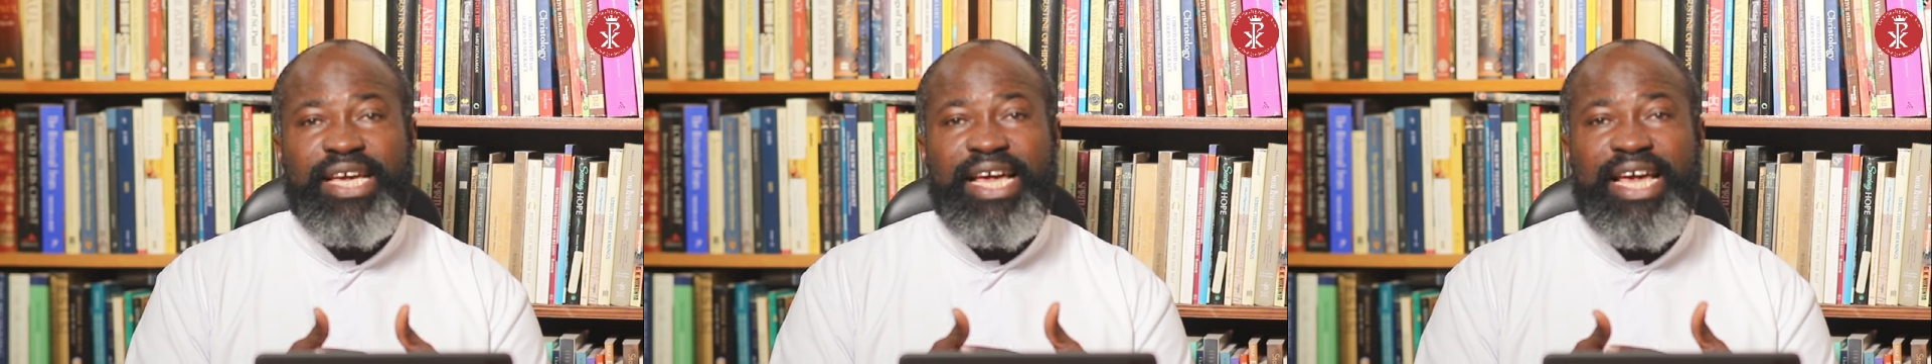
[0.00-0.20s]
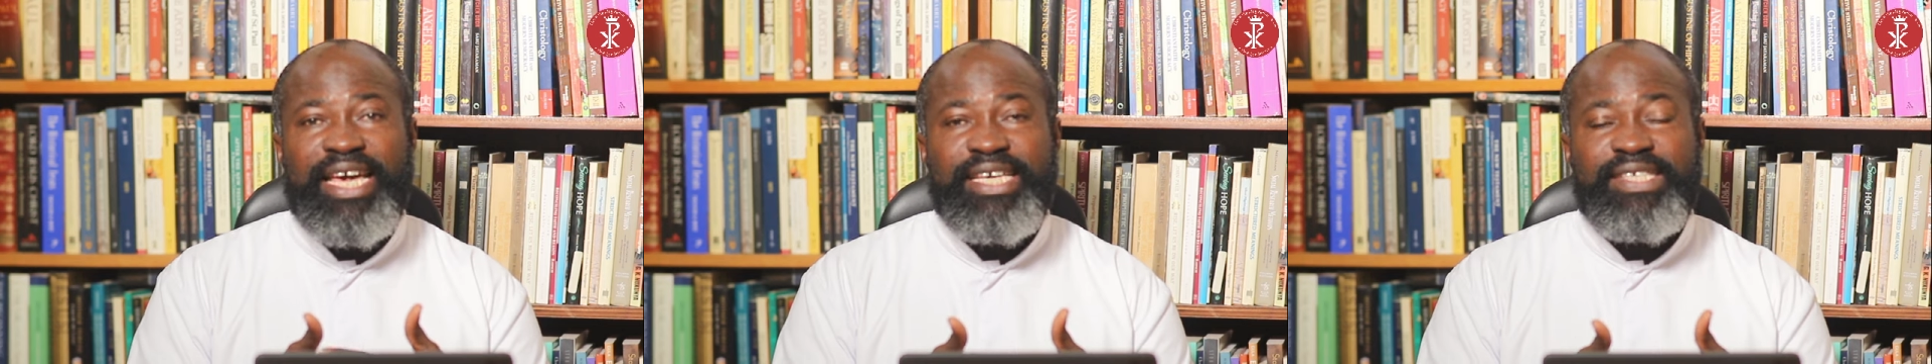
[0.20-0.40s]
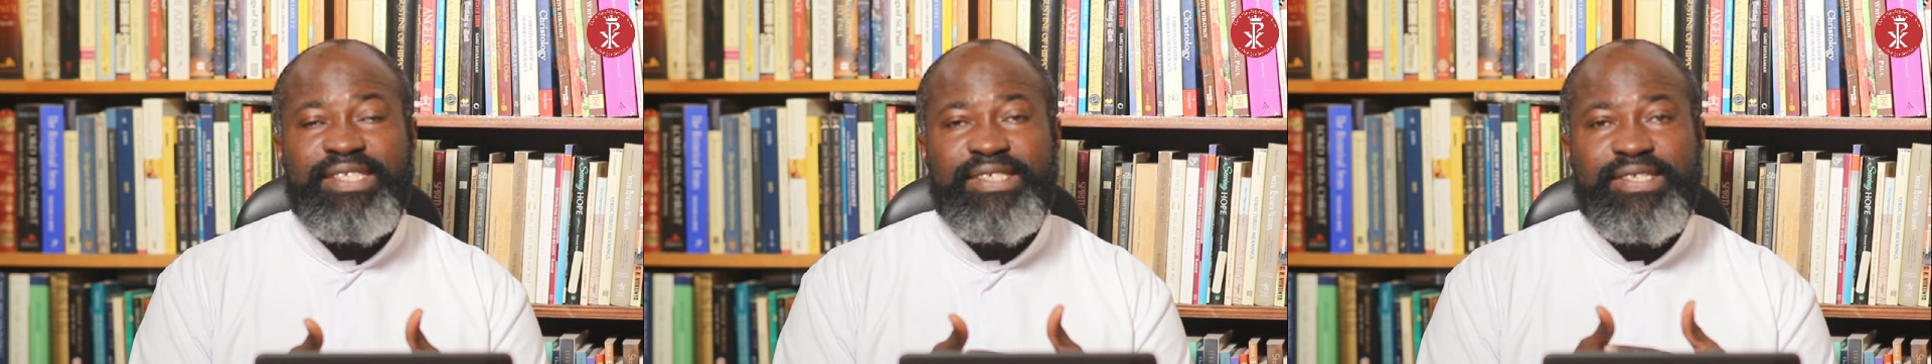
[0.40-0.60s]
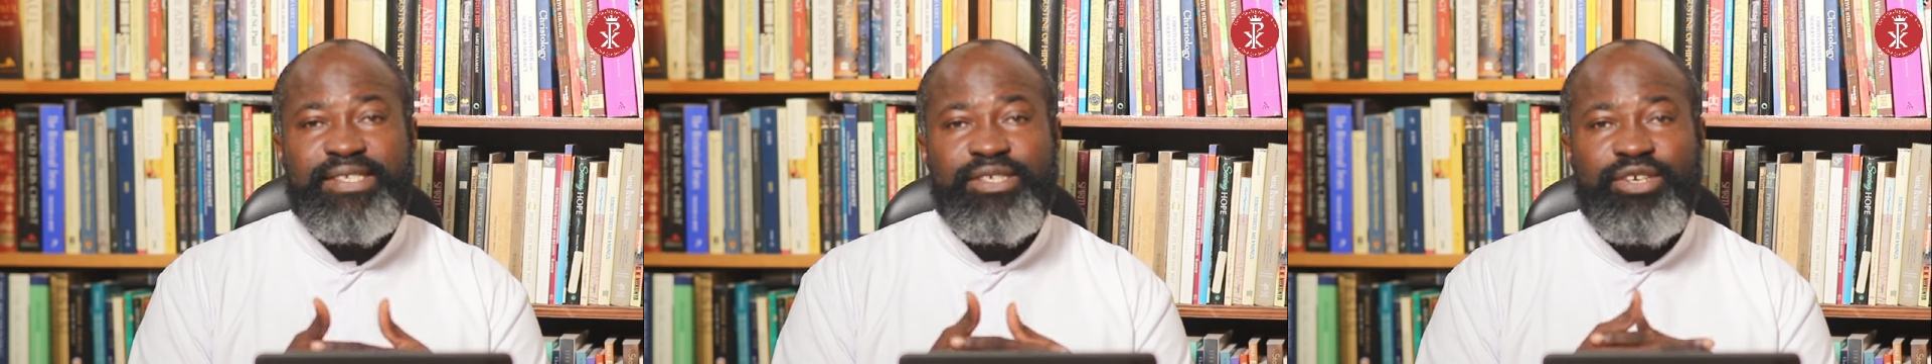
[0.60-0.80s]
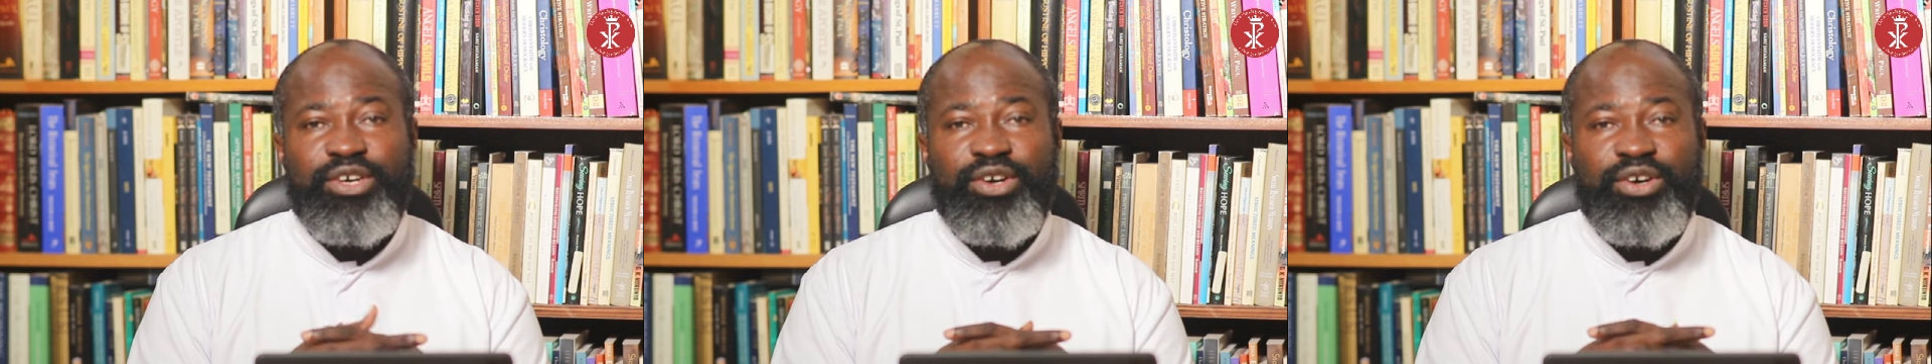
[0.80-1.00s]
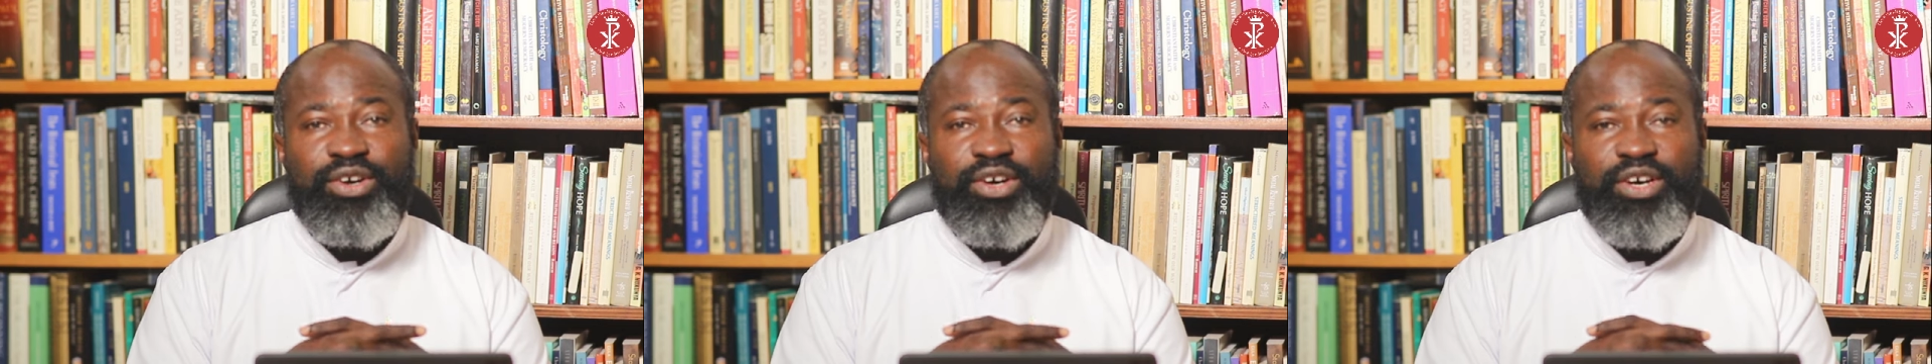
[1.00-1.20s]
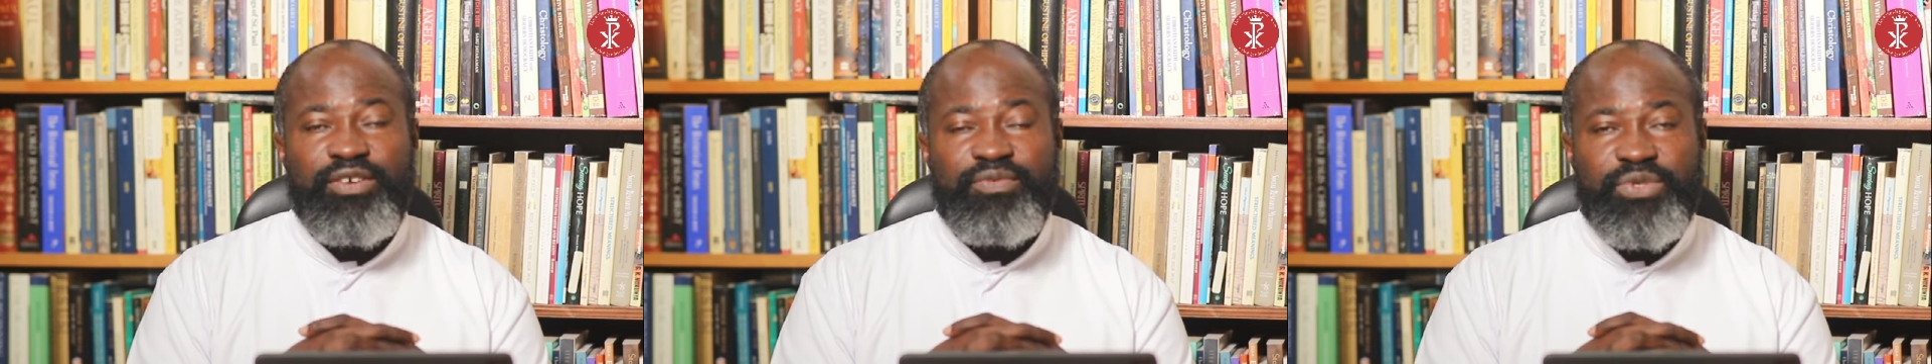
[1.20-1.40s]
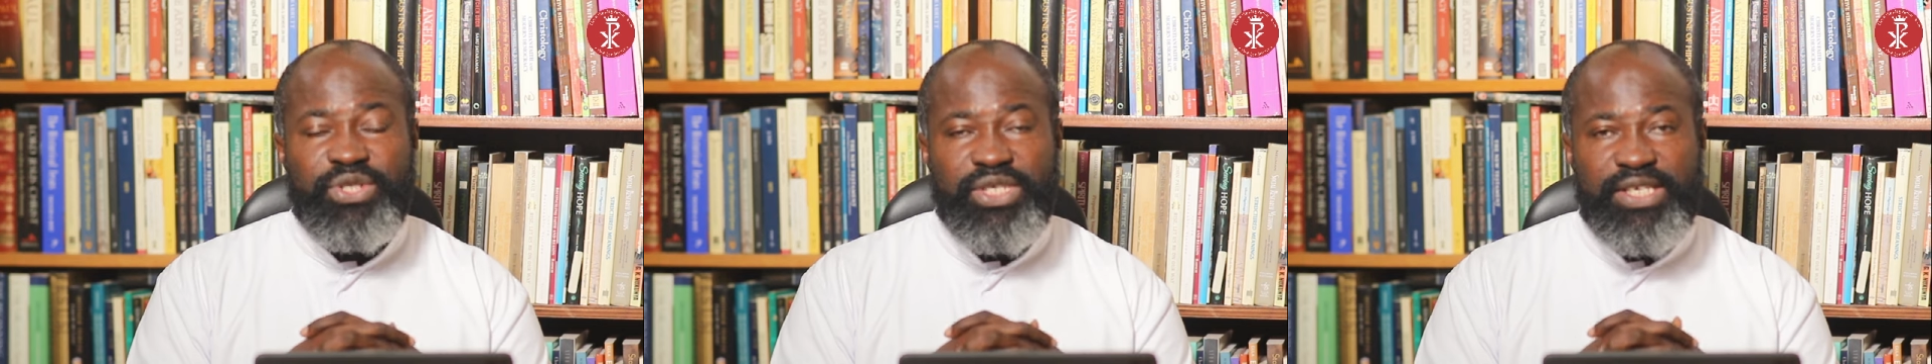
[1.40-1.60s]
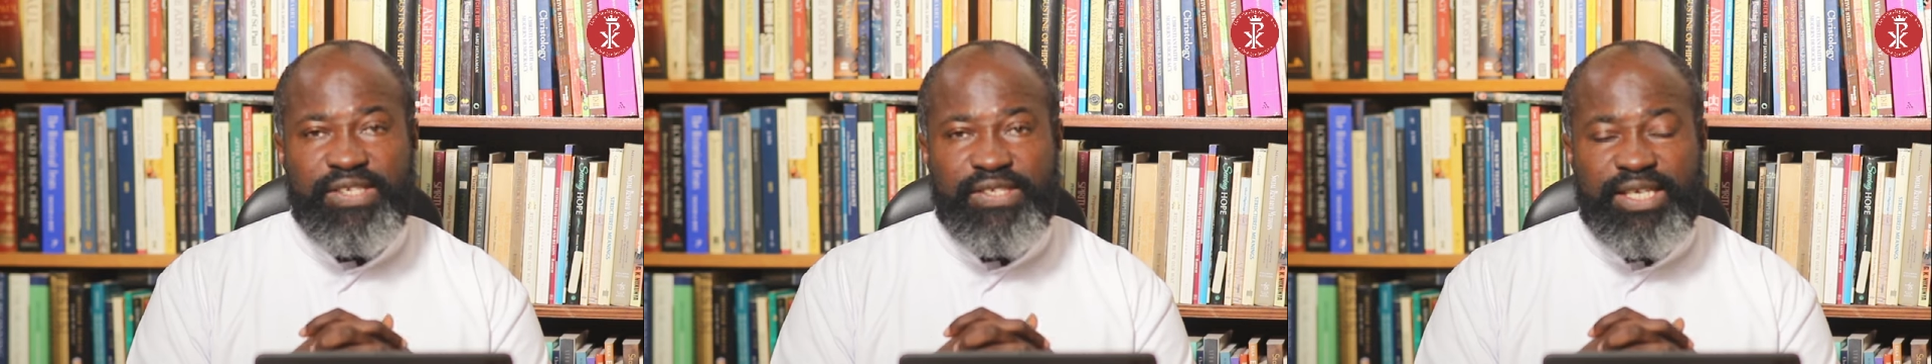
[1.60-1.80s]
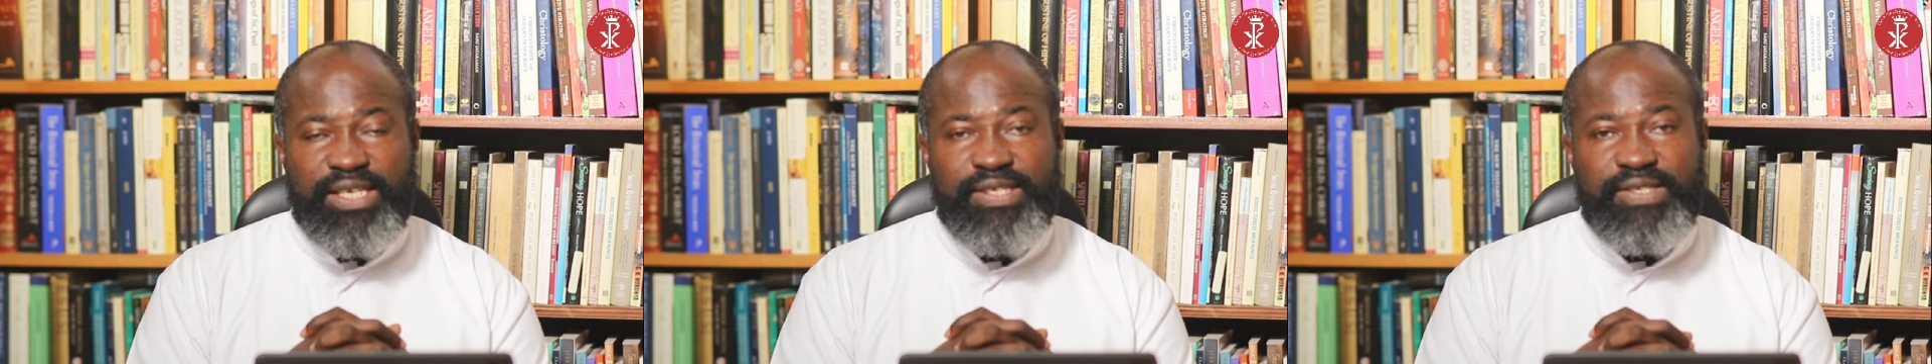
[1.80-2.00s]
hands of
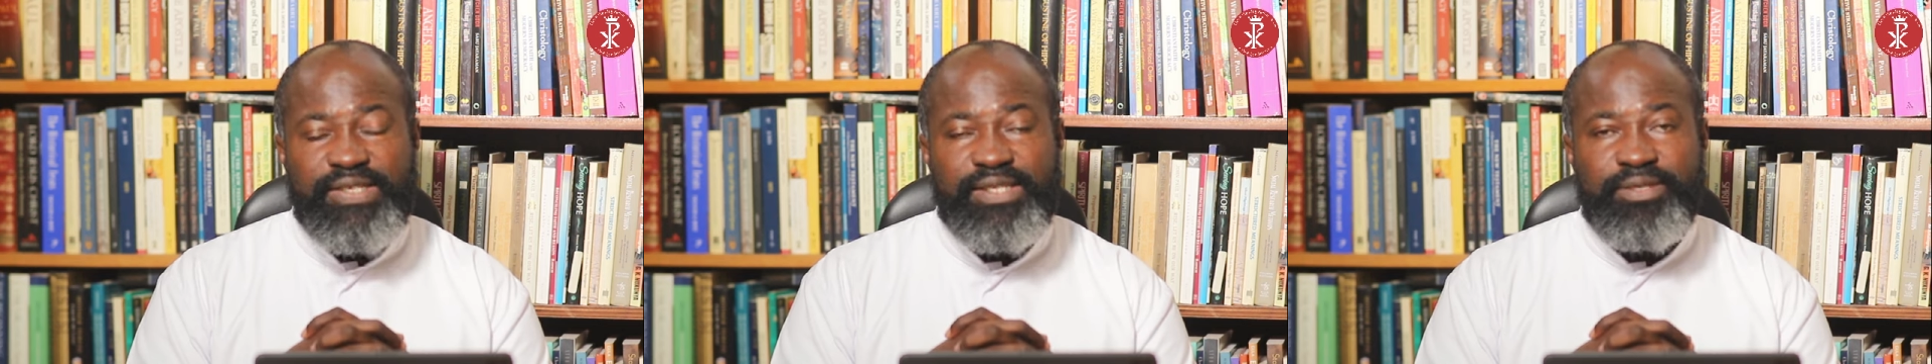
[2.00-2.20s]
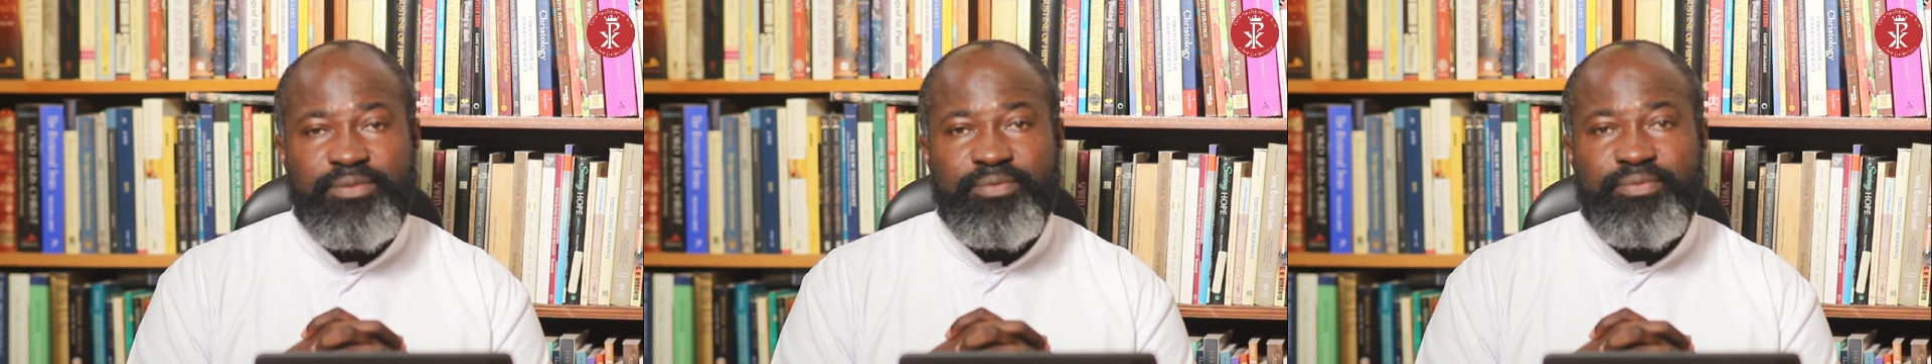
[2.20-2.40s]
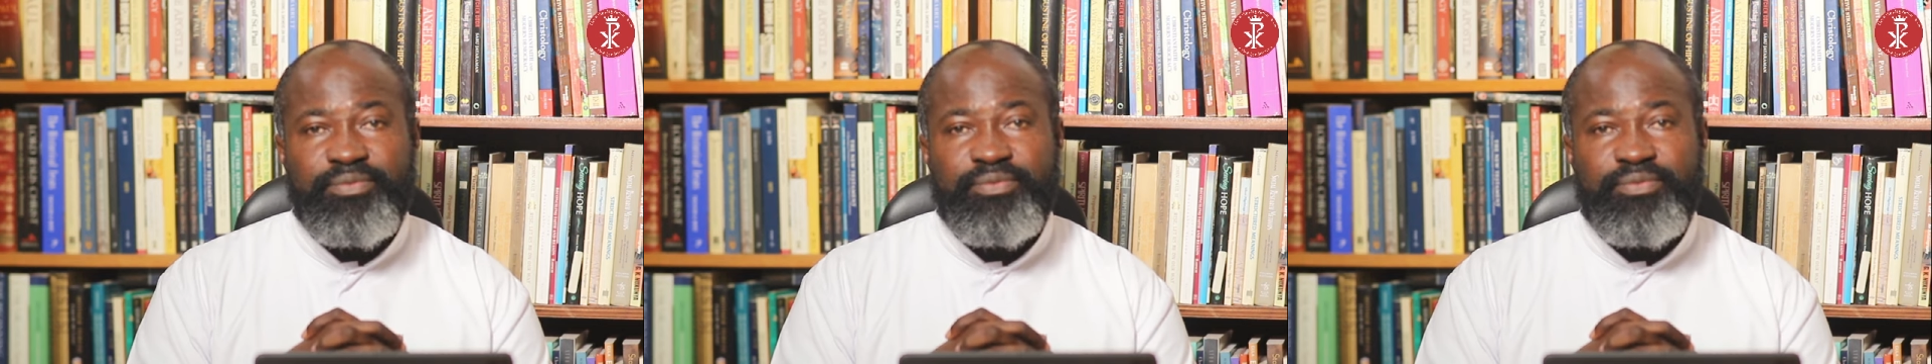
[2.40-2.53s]
Jesus.